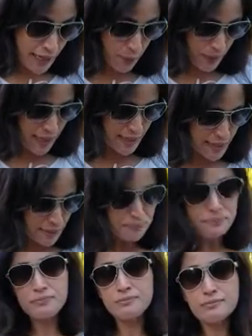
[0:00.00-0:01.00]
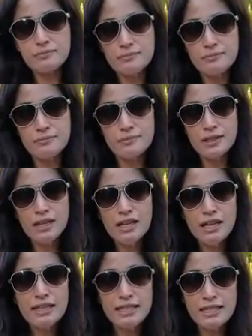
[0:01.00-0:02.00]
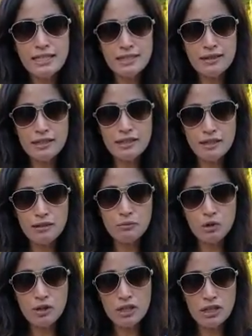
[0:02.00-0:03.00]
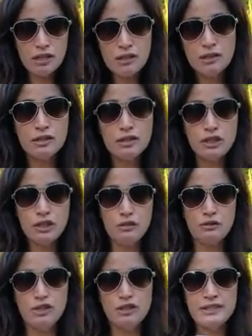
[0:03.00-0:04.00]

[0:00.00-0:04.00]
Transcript: anyways, This is a little more loose.